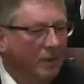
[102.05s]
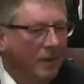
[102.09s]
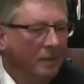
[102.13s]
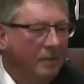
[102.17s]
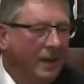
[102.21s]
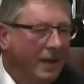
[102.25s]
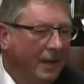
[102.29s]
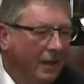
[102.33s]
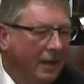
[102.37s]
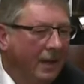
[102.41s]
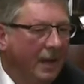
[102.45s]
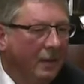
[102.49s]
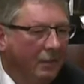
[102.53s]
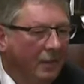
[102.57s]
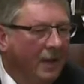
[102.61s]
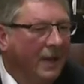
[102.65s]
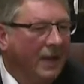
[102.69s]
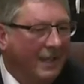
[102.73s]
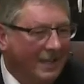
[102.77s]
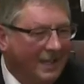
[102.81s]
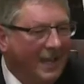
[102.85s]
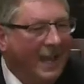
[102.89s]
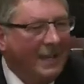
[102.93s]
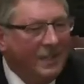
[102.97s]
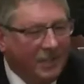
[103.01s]

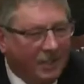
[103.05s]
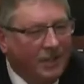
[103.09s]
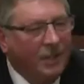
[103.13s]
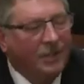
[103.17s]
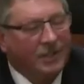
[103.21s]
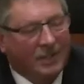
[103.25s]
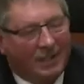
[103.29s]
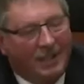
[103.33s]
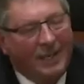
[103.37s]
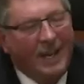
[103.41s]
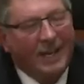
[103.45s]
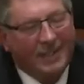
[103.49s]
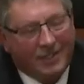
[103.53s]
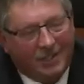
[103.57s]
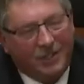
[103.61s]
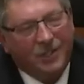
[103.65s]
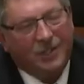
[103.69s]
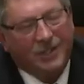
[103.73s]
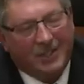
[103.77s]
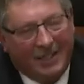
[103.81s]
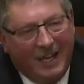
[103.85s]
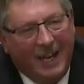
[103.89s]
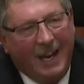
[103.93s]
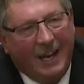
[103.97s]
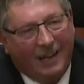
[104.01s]
Let's
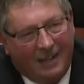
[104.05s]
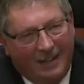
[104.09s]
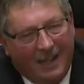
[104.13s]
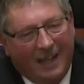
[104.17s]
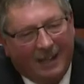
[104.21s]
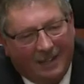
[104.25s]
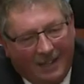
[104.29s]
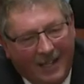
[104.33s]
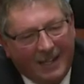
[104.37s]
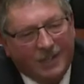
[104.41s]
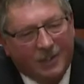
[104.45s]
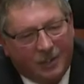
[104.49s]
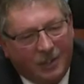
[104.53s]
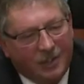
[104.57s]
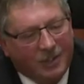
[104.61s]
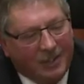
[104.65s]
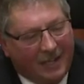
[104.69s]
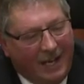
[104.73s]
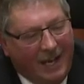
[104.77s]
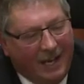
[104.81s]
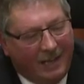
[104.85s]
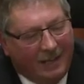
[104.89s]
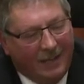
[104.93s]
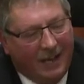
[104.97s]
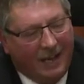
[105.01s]
just take that. Let's just
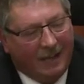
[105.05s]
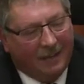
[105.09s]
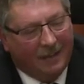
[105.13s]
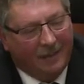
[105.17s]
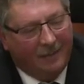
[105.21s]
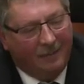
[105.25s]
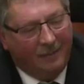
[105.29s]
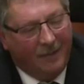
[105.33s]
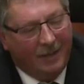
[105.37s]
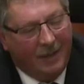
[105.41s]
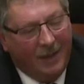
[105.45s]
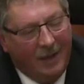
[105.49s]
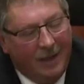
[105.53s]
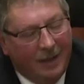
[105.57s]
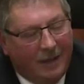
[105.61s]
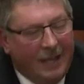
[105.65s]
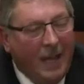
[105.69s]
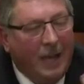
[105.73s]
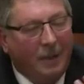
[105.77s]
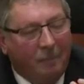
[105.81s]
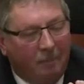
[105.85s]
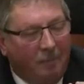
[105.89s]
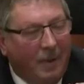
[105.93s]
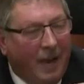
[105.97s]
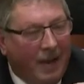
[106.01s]
take that.
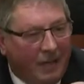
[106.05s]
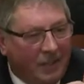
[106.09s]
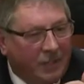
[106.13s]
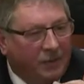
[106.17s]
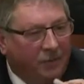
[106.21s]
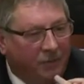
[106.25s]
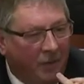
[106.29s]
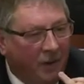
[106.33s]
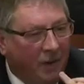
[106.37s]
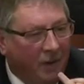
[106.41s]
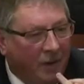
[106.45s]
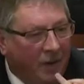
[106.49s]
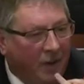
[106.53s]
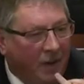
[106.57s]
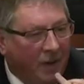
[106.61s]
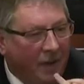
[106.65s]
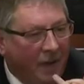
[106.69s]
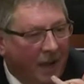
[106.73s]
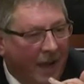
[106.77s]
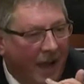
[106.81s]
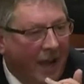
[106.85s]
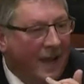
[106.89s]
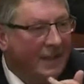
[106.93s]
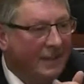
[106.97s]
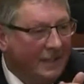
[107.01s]
Kickbacks for
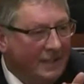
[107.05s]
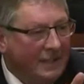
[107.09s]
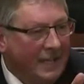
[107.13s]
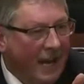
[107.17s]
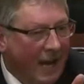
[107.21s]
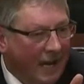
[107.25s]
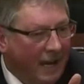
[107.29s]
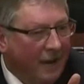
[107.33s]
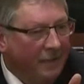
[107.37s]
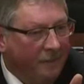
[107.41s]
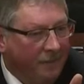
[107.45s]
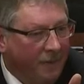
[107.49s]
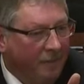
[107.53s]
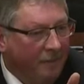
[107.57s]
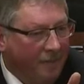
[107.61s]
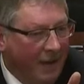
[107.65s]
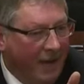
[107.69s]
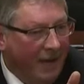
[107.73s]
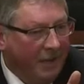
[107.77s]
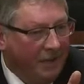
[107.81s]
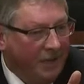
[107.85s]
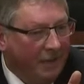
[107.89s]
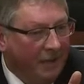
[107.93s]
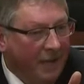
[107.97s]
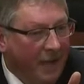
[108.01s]
inside
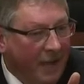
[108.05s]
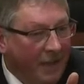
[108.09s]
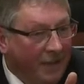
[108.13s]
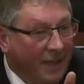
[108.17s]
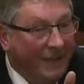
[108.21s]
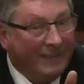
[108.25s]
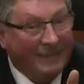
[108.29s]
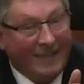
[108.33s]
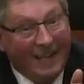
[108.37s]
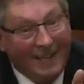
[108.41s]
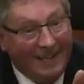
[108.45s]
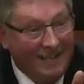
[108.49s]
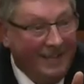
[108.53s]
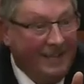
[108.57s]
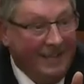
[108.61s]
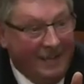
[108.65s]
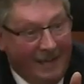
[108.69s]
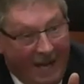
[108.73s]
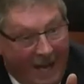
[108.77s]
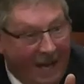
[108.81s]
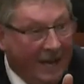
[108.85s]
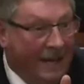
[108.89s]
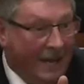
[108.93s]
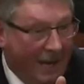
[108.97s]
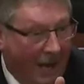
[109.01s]
information that didn't
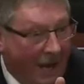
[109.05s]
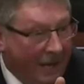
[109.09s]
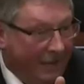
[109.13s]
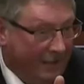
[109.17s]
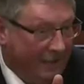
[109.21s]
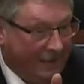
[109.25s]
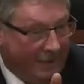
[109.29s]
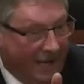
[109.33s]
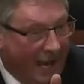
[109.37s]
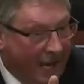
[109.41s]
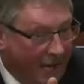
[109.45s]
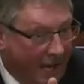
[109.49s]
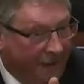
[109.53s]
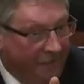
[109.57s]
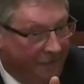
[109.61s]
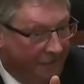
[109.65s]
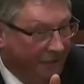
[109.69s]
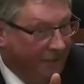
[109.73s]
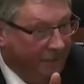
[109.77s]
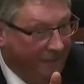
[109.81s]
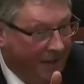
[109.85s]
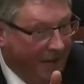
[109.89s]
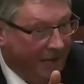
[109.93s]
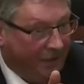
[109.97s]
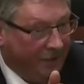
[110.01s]
need inside
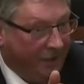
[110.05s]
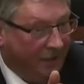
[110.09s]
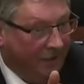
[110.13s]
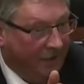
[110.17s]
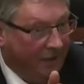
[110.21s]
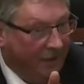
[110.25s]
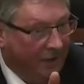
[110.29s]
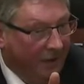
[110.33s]
information,